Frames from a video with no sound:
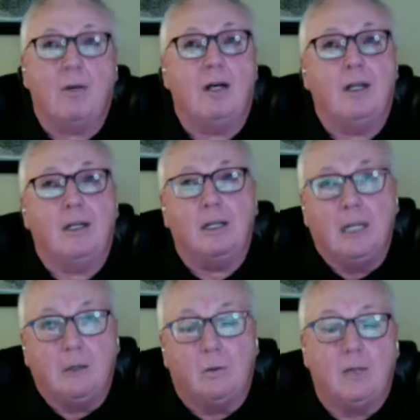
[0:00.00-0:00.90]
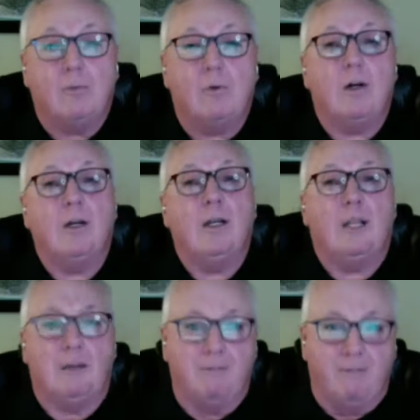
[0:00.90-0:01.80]
but equally important,
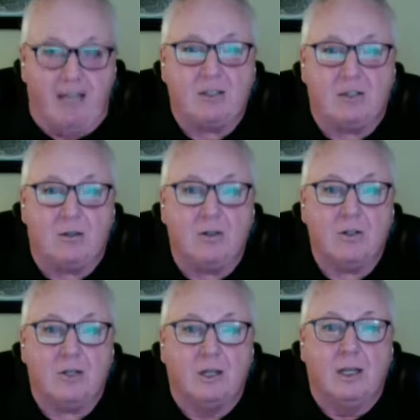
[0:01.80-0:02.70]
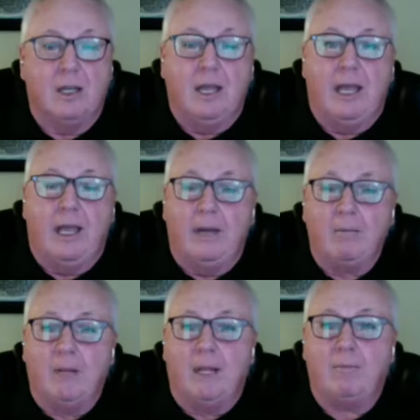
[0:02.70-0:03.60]
investors,
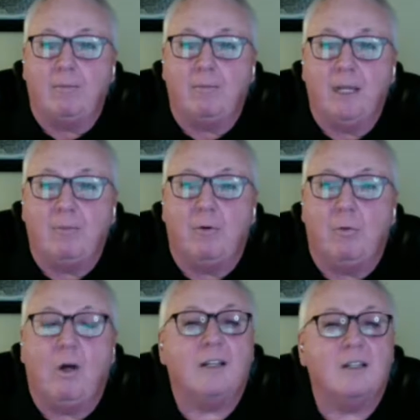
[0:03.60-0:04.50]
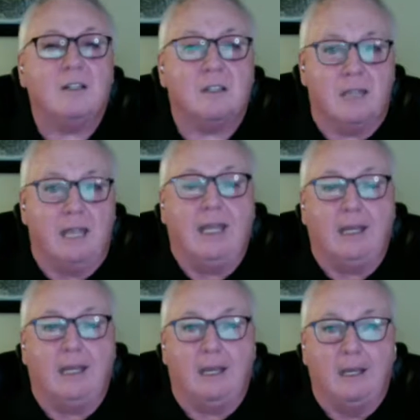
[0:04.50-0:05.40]
and people want a
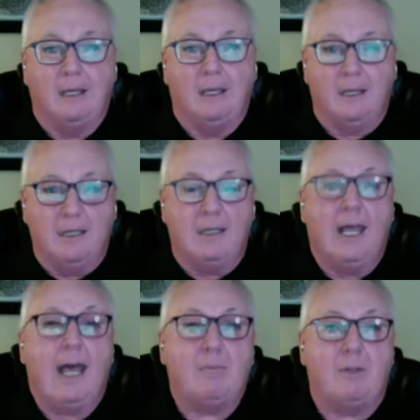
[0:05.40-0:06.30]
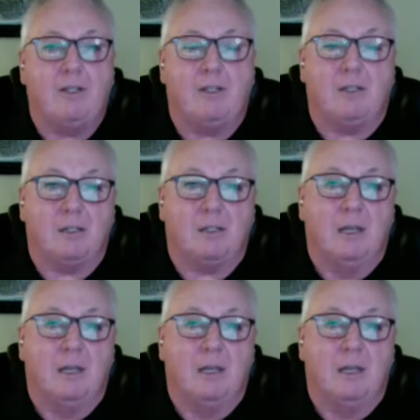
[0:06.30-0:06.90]
stake in that business,